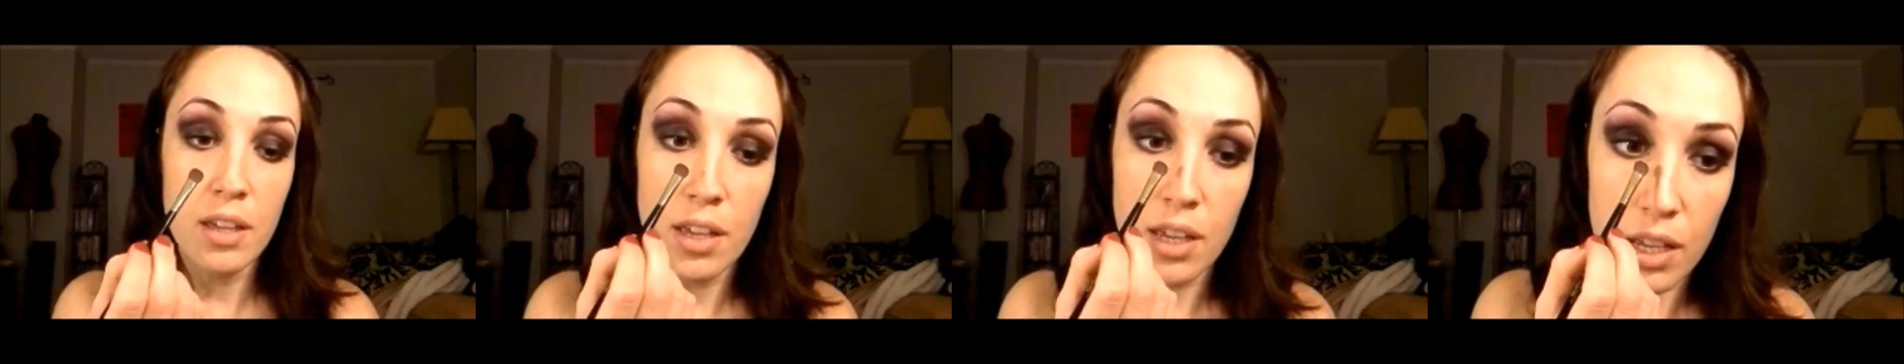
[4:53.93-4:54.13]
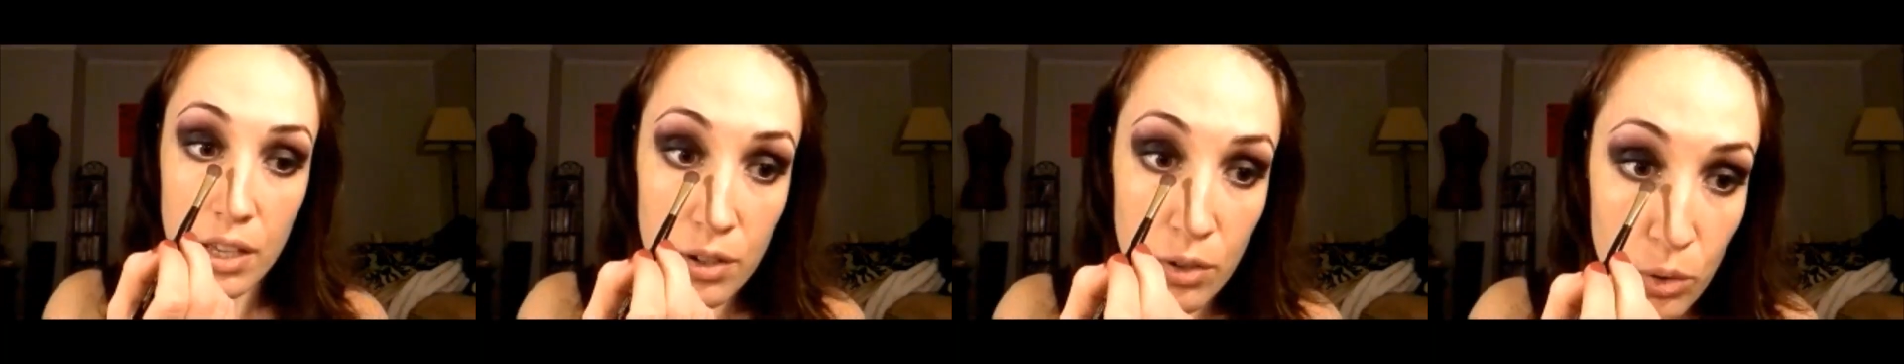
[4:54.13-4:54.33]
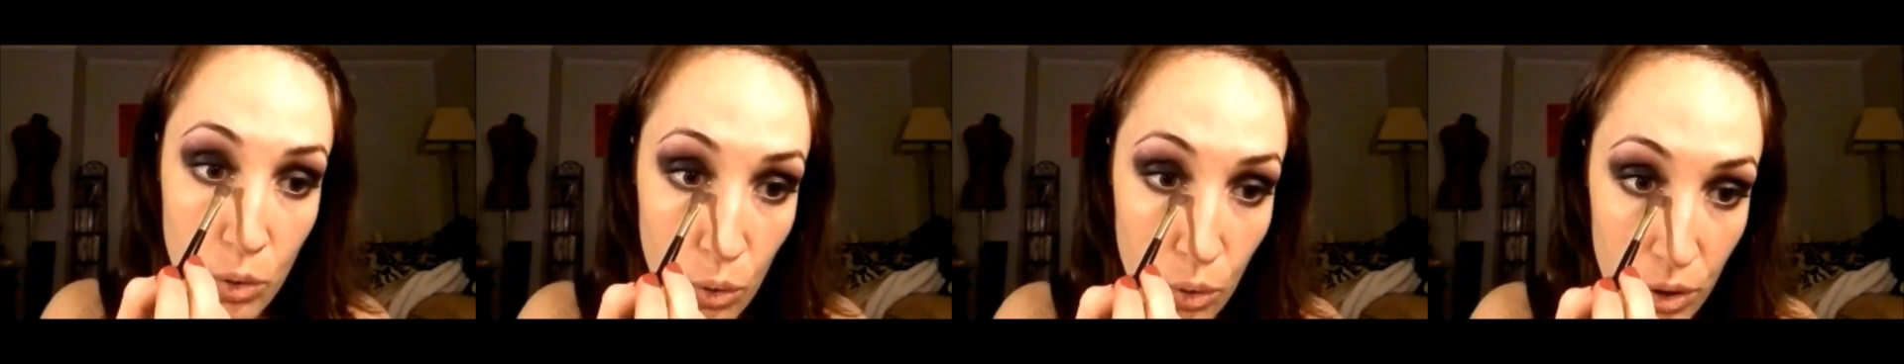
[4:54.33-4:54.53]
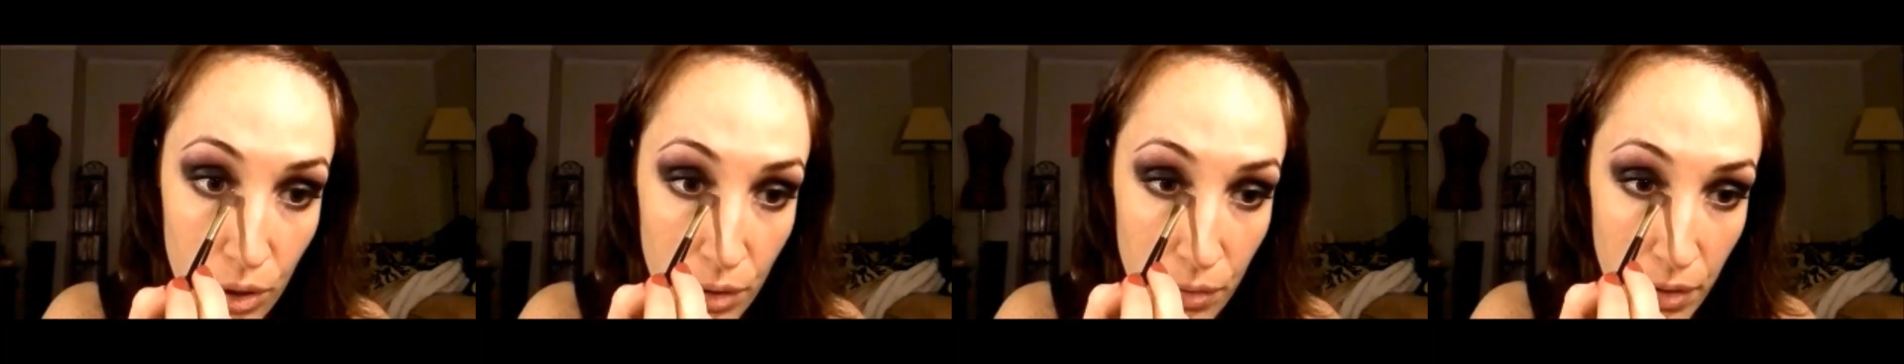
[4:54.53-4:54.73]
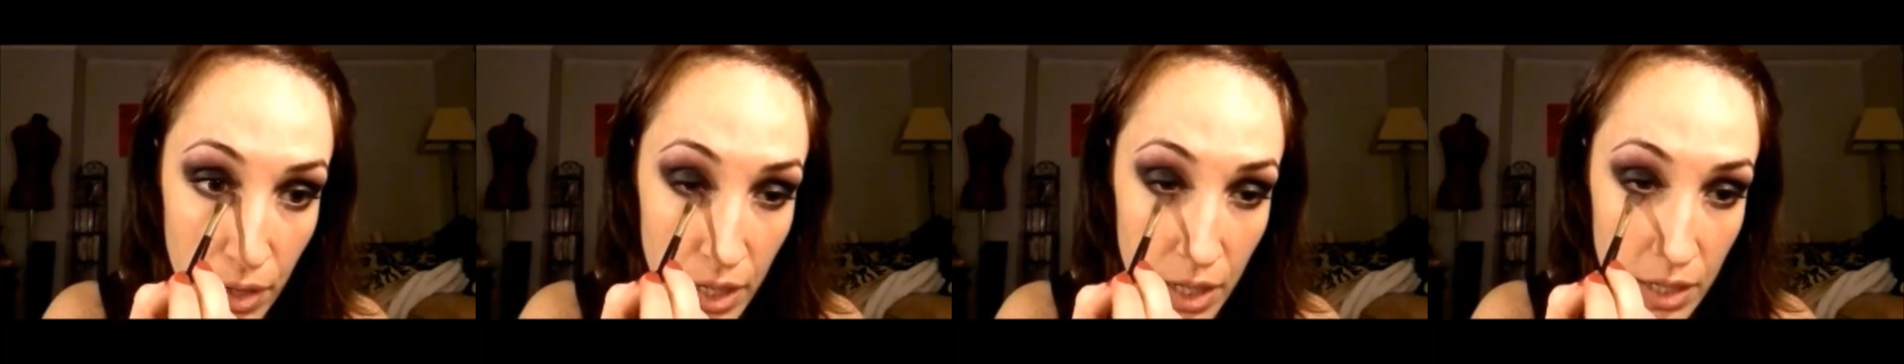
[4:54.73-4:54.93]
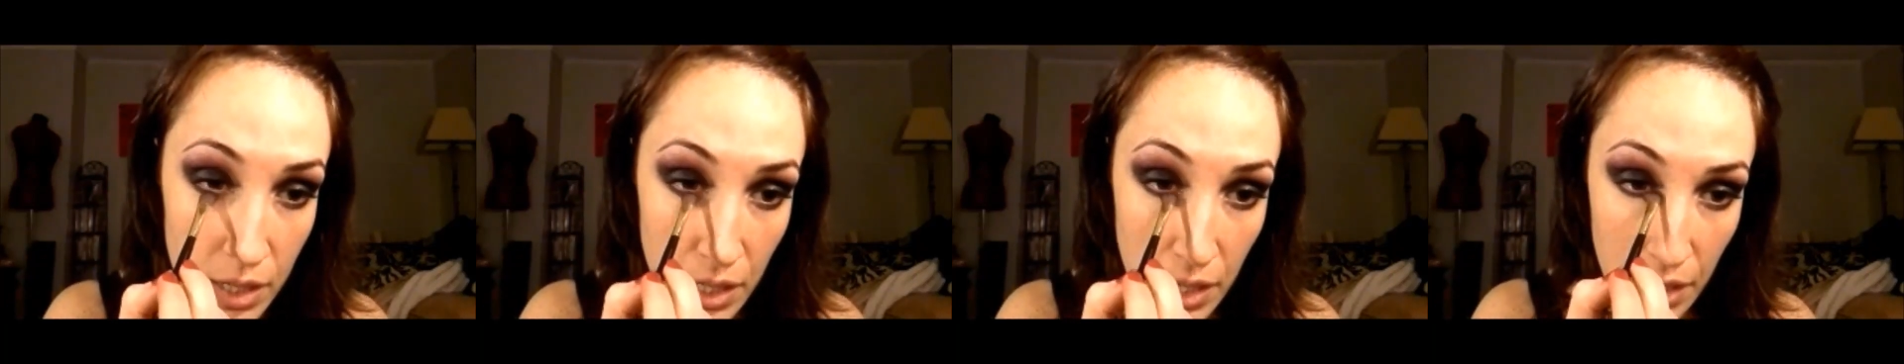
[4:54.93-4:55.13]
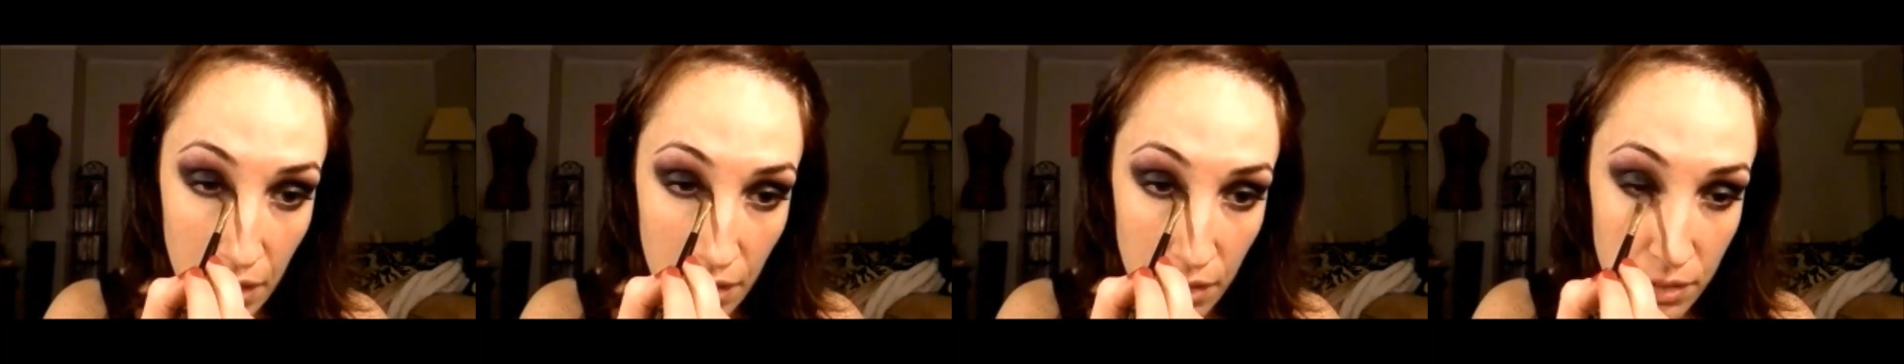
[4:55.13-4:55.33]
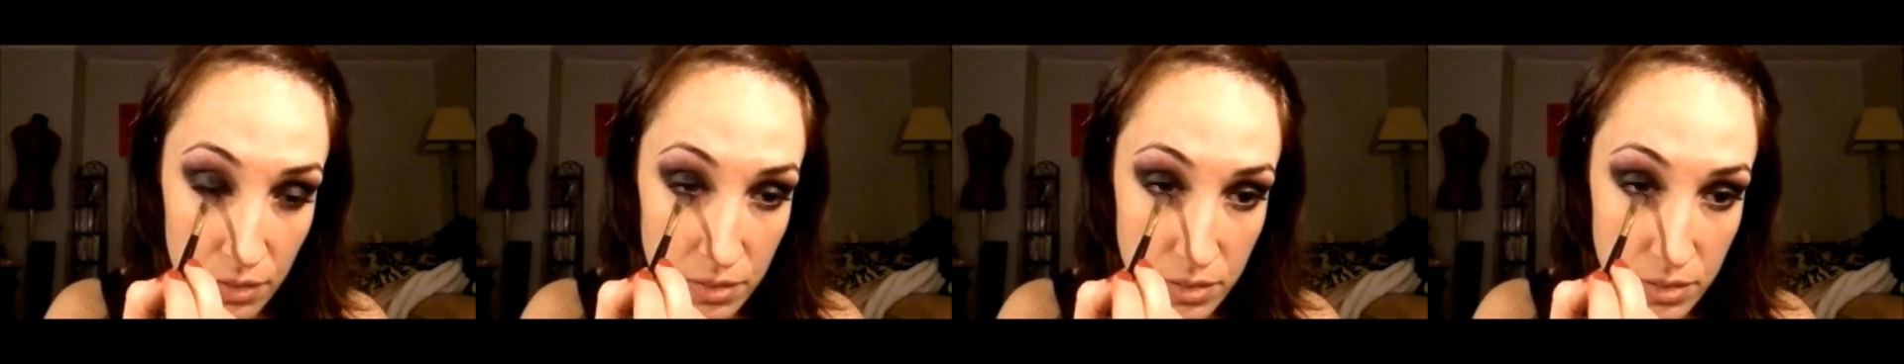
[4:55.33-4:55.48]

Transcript: inner corner right in here.